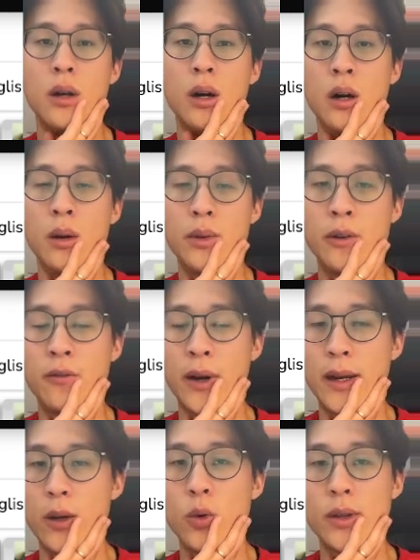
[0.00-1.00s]
the
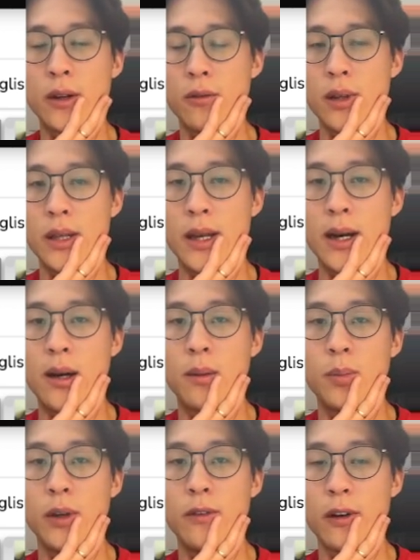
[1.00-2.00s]
fighting will definitely not
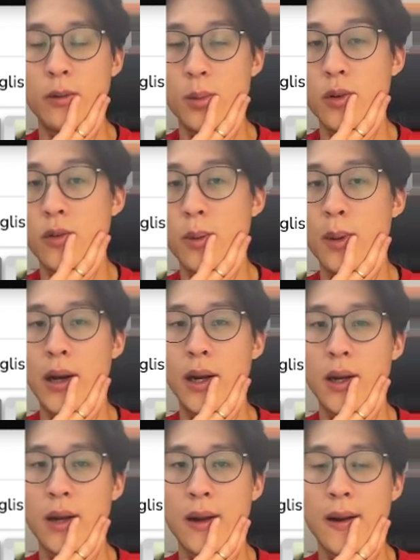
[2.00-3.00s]
be favorable for black.
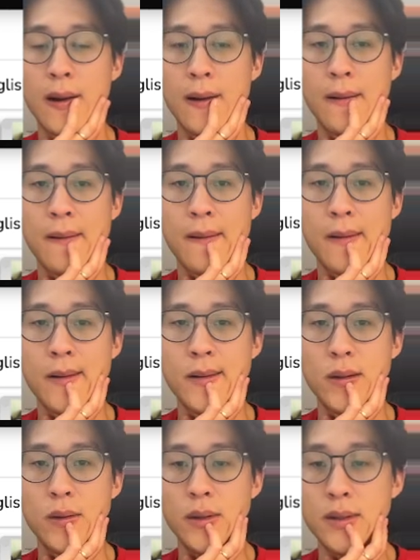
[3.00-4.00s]

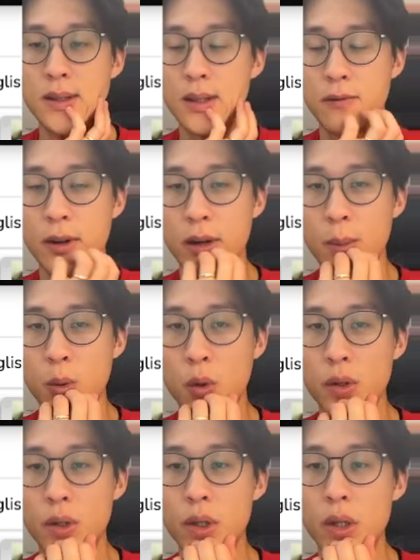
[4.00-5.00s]
So this is very
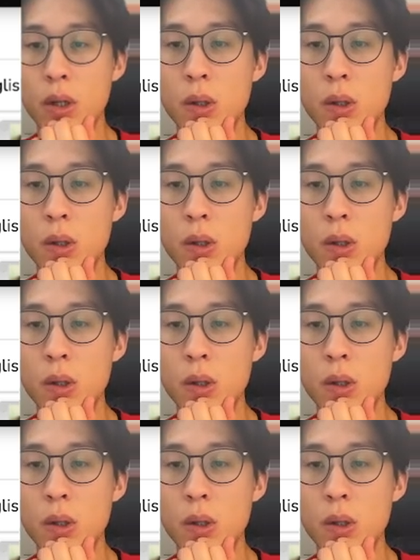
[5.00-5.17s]
important to know.